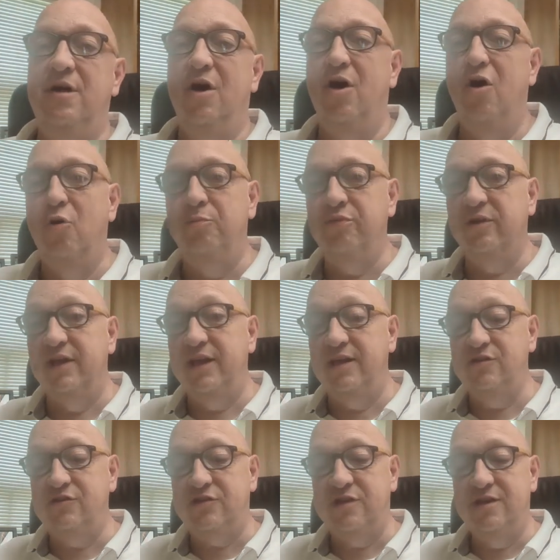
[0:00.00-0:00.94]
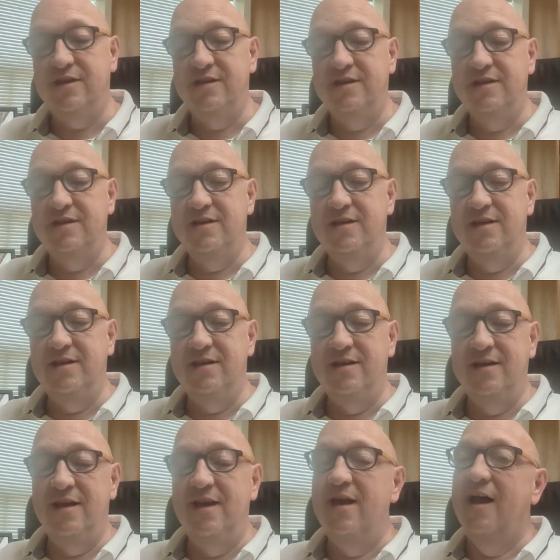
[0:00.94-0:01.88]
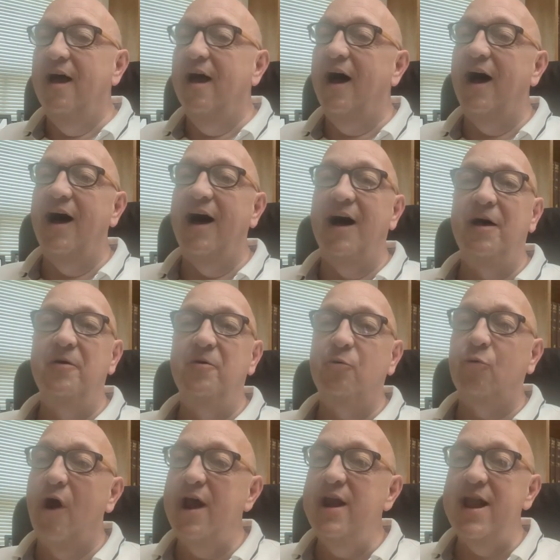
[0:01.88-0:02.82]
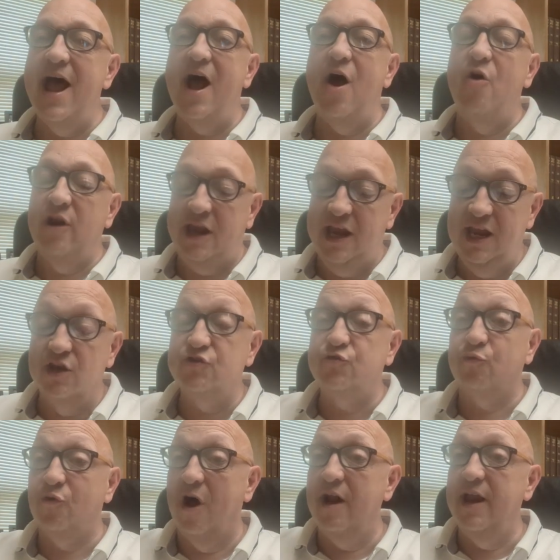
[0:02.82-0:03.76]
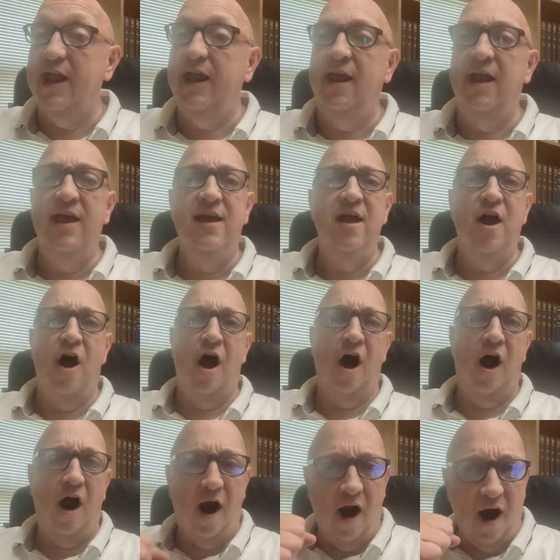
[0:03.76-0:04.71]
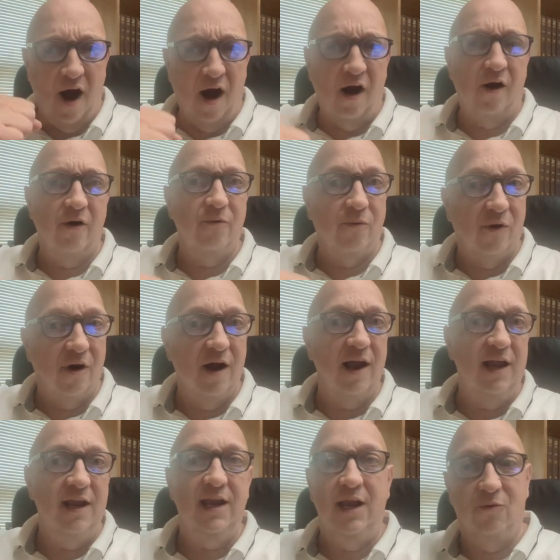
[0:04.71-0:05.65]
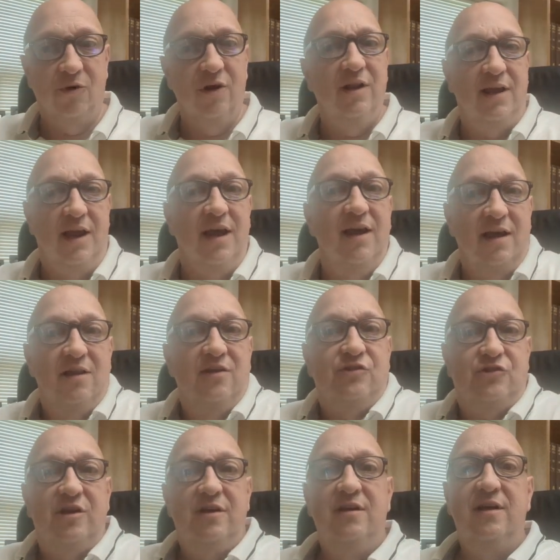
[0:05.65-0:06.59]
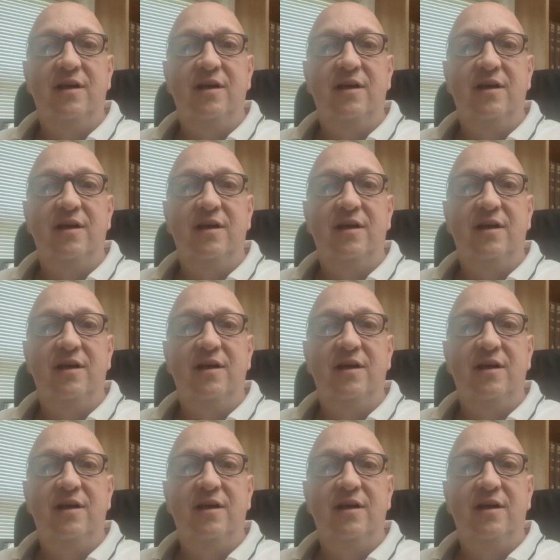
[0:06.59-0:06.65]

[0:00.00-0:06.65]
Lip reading: Oh, please. Right now, he is running hard right. He really is.